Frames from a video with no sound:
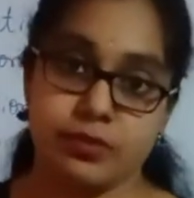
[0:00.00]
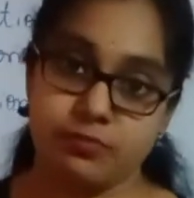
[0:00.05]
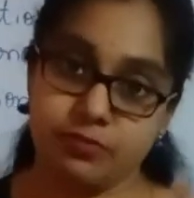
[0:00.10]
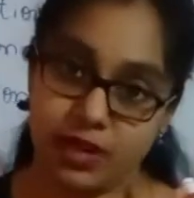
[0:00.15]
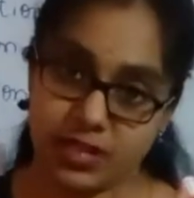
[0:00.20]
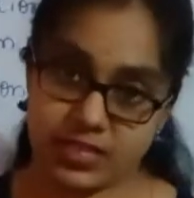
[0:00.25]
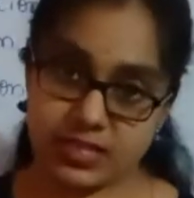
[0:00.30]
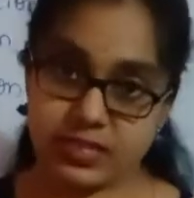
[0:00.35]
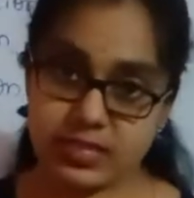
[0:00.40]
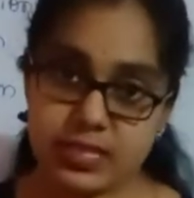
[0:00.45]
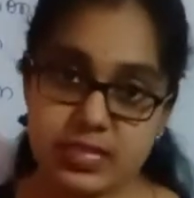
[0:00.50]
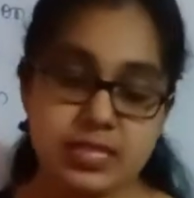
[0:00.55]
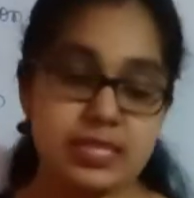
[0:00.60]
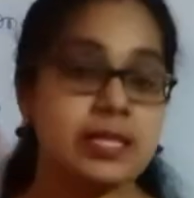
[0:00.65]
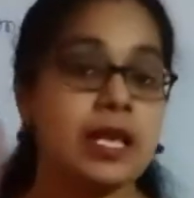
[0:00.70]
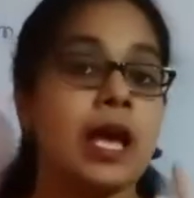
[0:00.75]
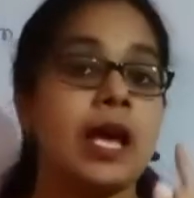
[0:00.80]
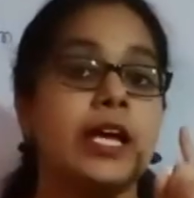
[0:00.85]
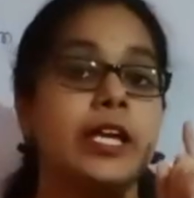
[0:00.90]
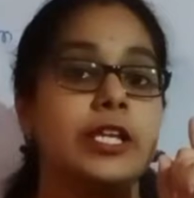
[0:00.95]
First
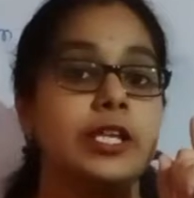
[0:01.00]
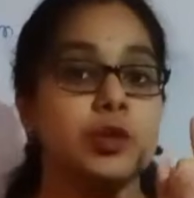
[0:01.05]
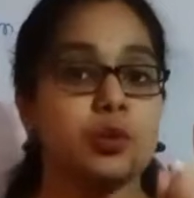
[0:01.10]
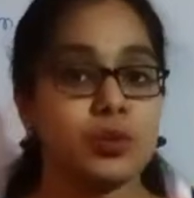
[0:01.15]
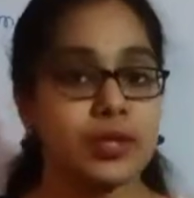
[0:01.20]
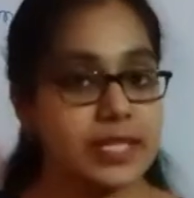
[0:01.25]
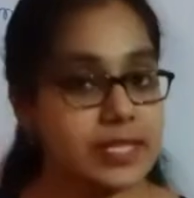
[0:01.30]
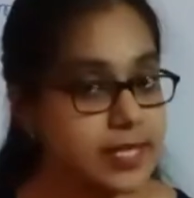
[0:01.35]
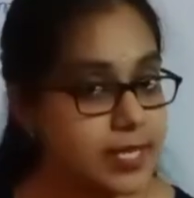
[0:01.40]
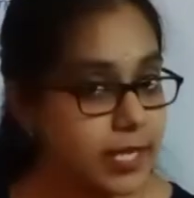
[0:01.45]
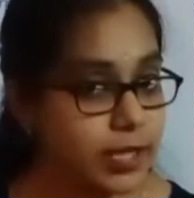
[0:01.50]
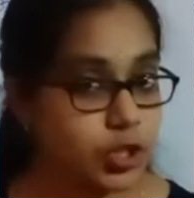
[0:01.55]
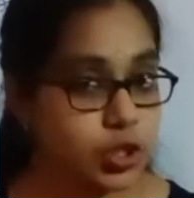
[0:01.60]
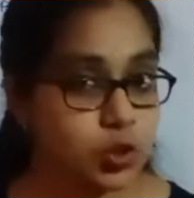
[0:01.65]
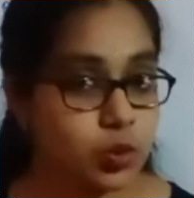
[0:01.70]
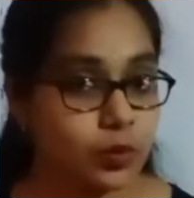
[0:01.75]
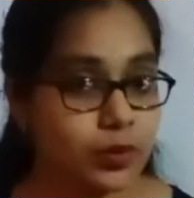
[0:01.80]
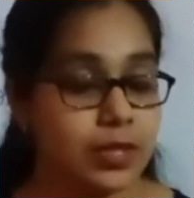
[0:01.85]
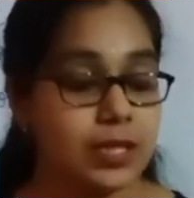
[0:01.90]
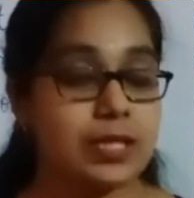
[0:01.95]
is
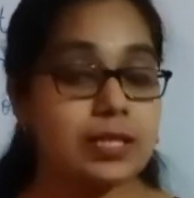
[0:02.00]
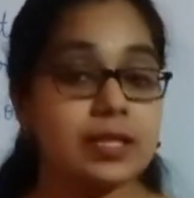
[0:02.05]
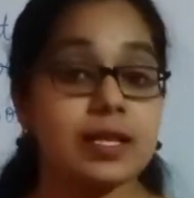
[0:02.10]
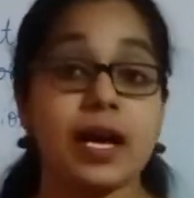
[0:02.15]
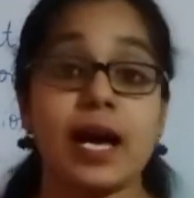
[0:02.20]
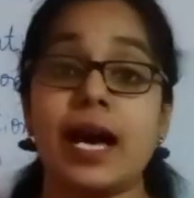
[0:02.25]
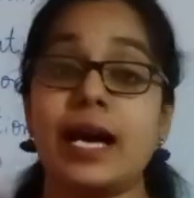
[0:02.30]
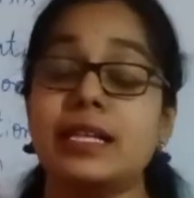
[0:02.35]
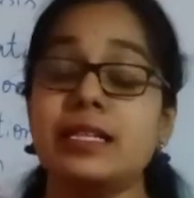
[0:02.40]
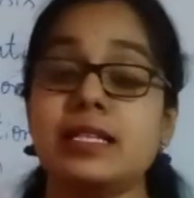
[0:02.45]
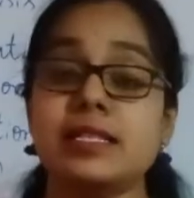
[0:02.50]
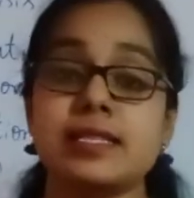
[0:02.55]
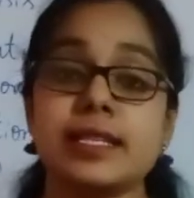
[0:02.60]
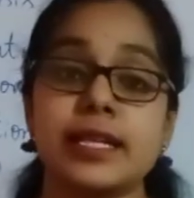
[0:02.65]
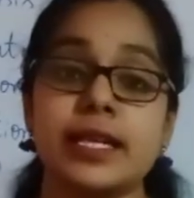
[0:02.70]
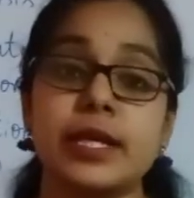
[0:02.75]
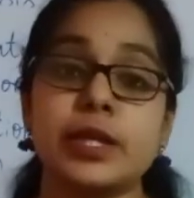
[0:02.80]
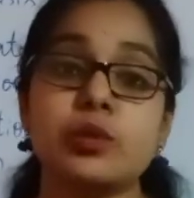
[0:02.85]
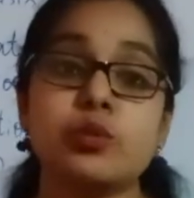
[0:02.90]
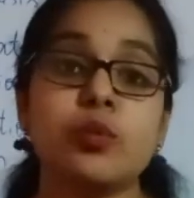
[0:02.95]
unisexual and the
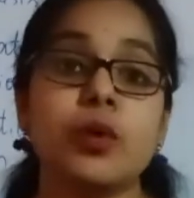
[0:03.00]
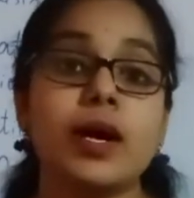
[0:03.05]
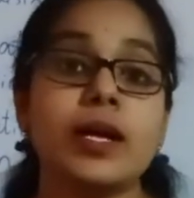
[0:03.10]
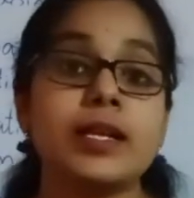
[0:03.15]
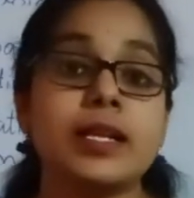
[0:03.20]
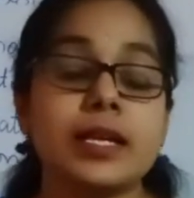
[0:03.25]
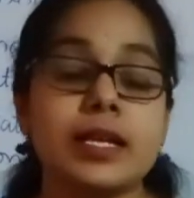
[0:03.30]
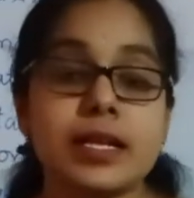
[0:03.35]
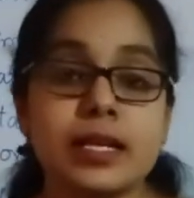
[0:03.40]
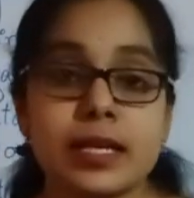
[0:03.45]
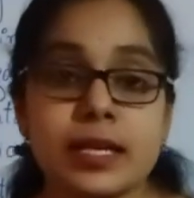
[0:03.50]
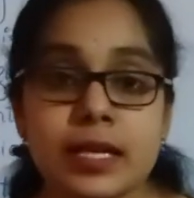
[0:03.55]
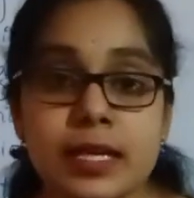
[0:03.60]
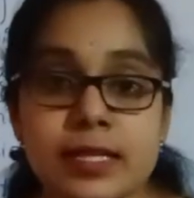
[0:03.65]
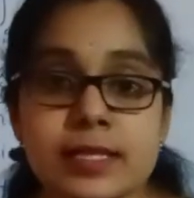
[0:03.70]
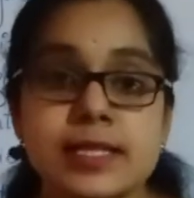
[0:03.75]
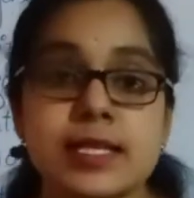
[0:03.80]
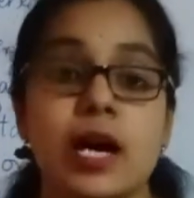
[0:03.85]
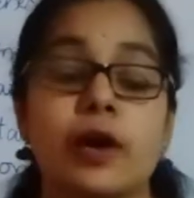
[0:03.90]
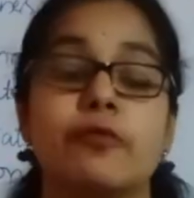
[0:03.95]
second one
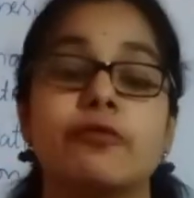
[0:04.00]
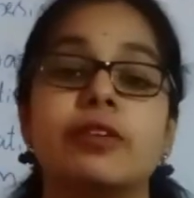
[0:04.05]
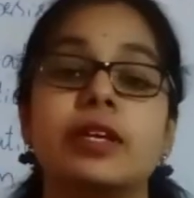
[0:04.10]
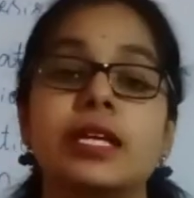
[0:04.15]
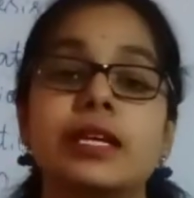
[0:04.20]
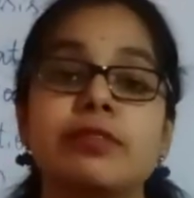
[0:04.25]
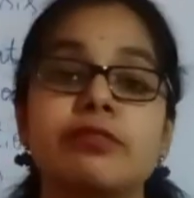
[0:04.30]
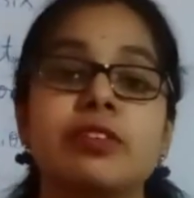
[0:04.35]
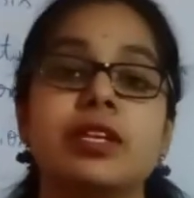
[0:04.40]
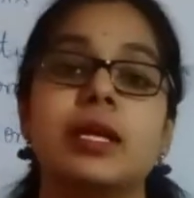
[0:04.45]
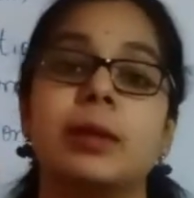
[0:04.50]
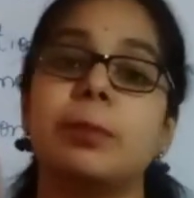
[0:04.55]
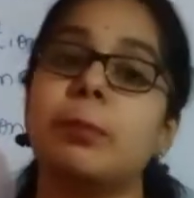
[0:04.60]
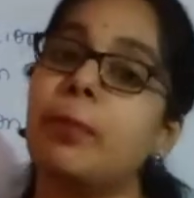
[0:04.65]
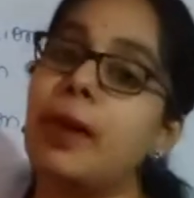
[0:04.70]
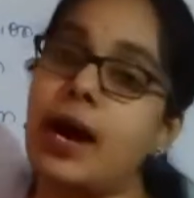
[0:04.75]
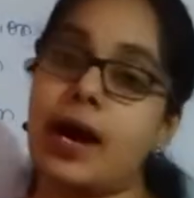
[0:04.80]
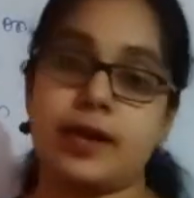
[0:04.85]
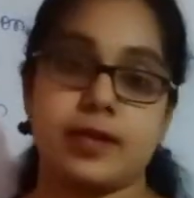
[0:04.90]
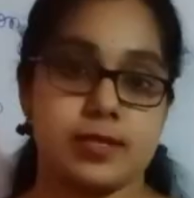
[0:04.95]
is
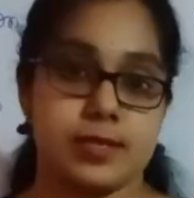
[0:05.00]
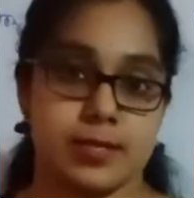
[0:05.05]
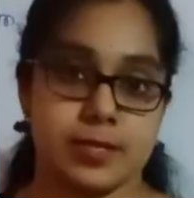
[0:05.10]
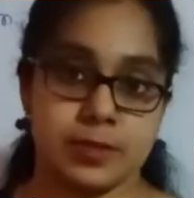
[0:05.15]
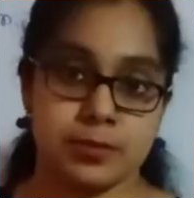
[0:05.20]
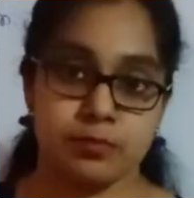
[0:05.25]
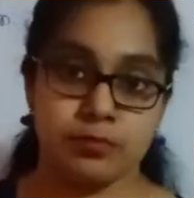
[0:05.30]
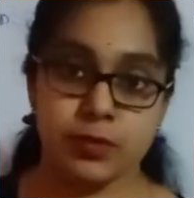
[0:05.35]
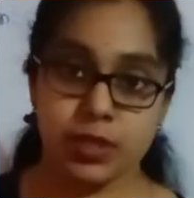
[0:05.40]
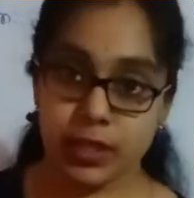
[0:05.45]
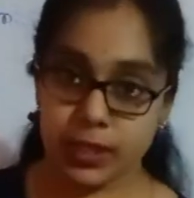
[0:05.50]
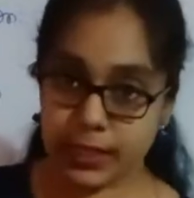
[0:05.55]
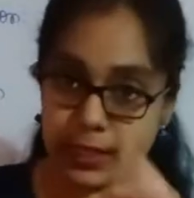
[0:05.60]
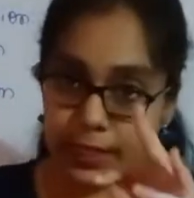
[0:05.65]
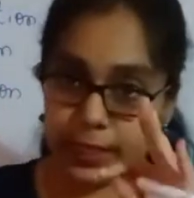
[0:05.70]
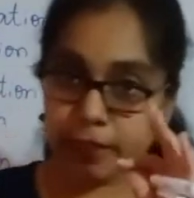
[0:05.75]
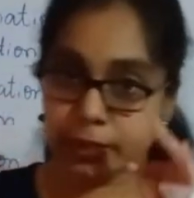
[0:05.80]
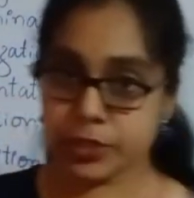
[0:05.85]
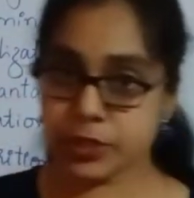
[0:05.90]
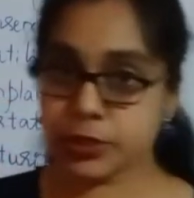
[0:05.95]
viviparous.
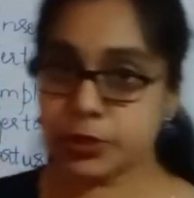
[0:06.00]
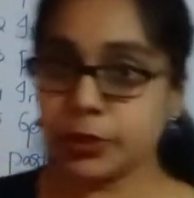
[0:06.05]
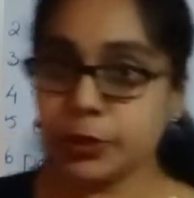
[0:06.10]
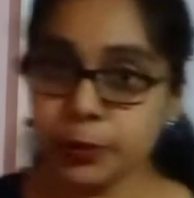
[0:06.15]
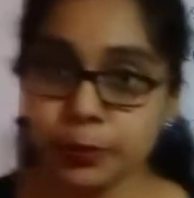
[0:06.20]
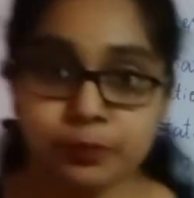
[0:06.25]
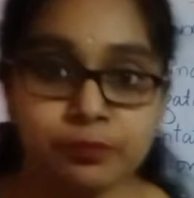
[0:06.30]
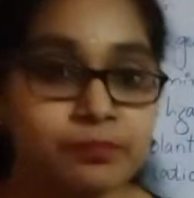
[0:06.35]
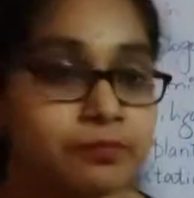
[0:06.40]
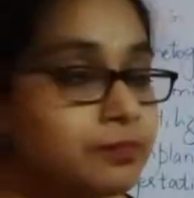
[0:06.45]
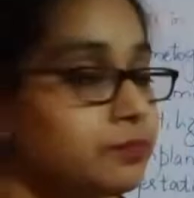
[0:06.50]
Clear to you?